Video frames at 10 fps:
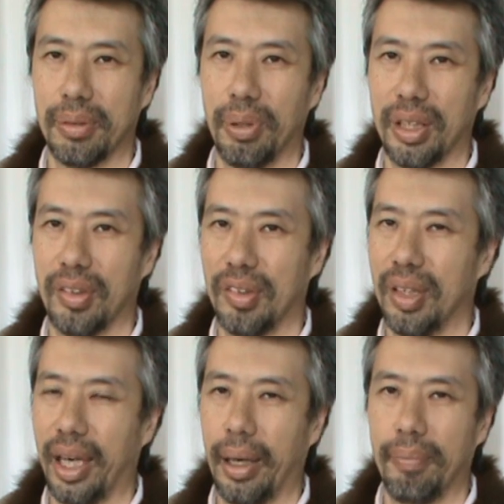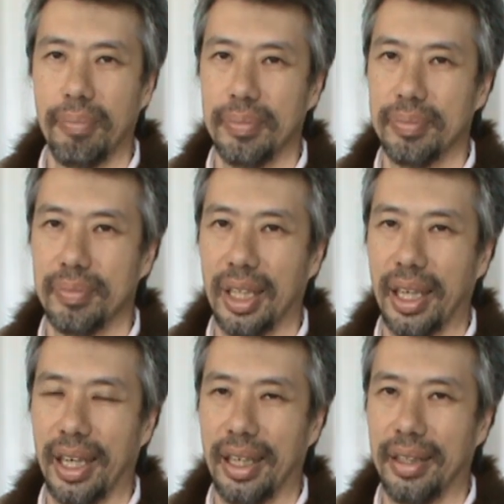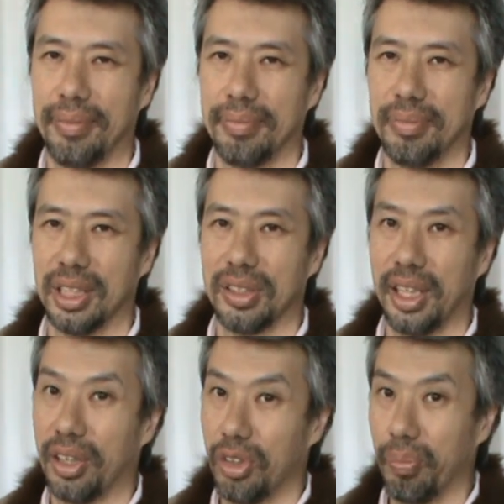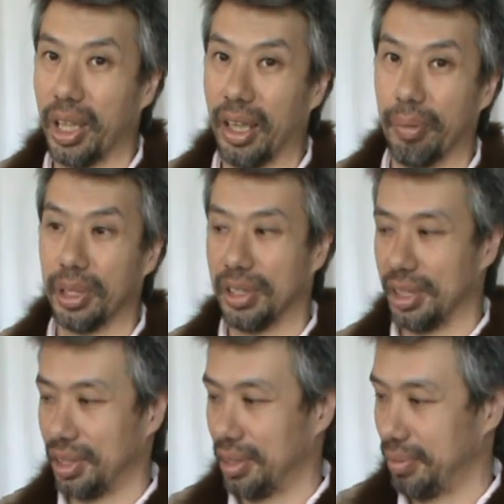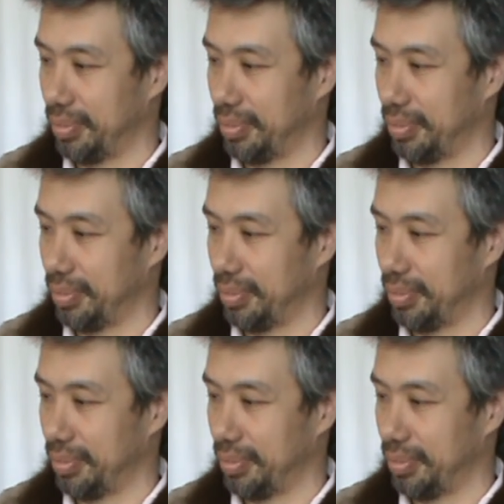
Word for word: but they, yeah, just take too many liberties.